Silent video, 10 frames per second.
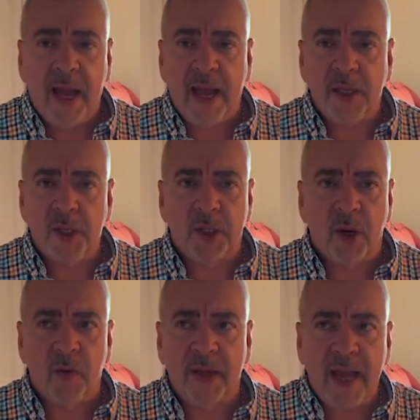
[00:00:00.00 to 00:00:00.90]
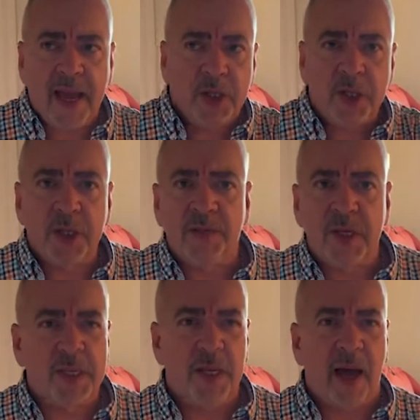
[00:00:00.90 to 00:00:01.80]
And so the edges of
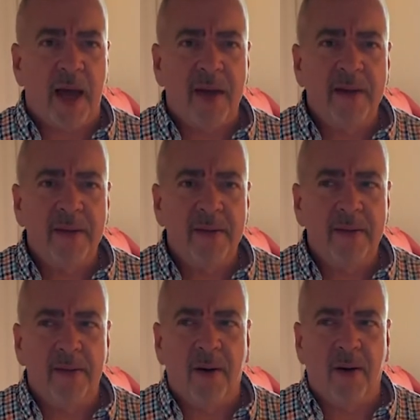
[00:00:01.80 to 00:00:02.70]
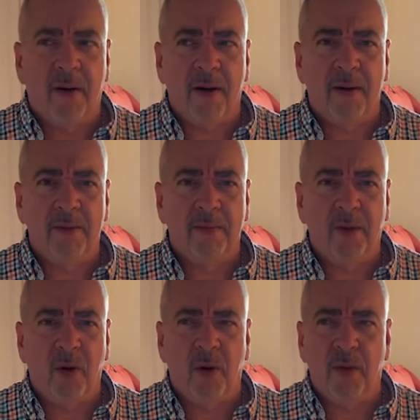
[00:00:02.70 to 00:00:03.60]
the sod are
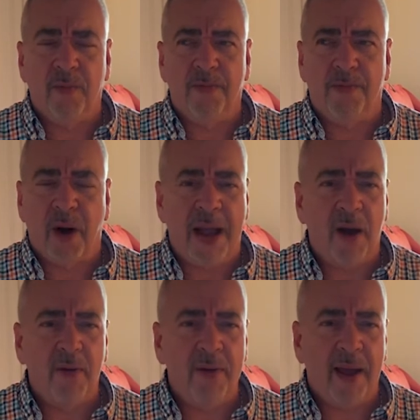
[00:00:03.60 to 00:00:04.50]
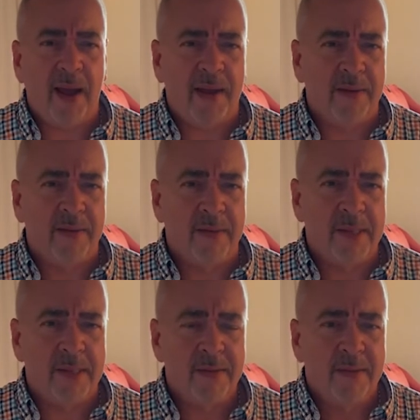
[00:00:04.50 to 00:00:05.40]
all brown
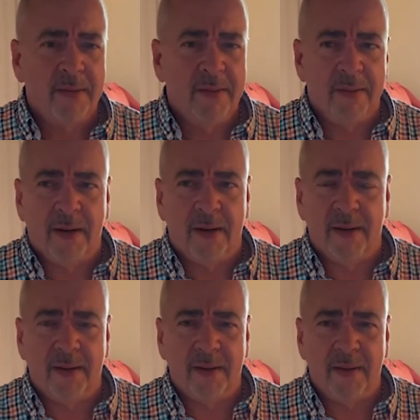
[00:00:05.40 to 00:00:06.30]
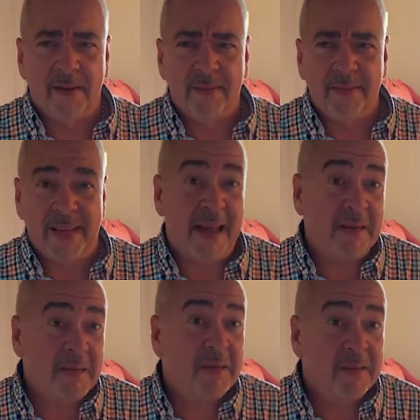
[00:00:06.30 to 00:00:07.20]
and
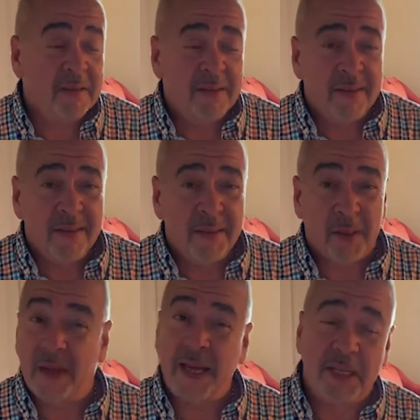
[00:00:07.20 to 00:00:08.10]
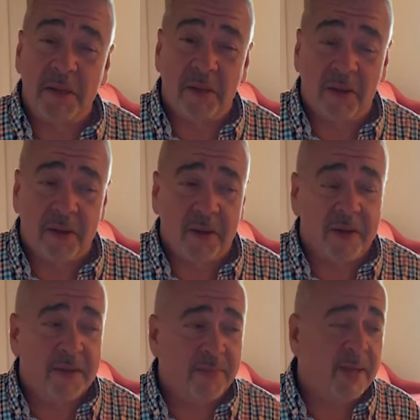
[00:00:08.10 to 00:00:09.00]
dead. So that didn't look
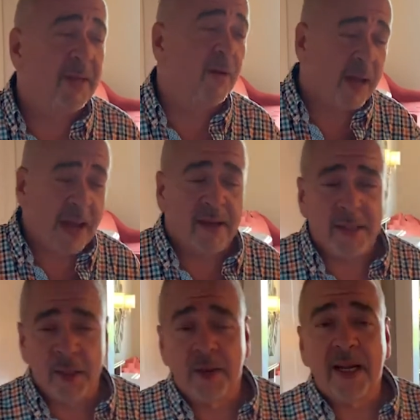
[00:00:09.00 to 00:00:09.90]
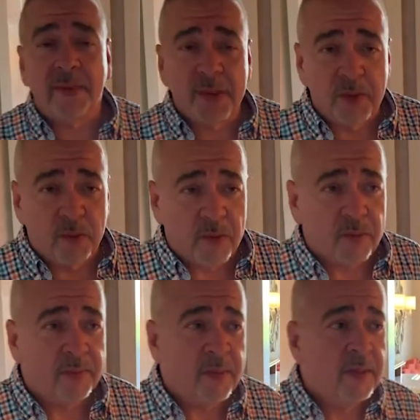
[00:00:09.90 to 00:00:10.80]
good. But okay, so we get up to the
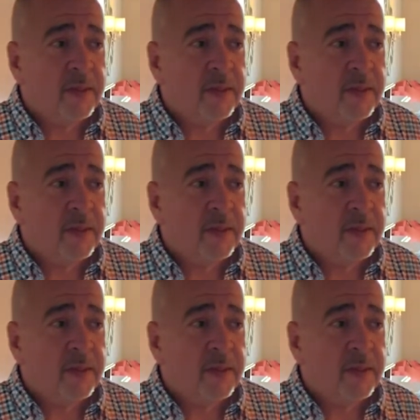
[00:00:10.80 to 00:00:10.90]
room.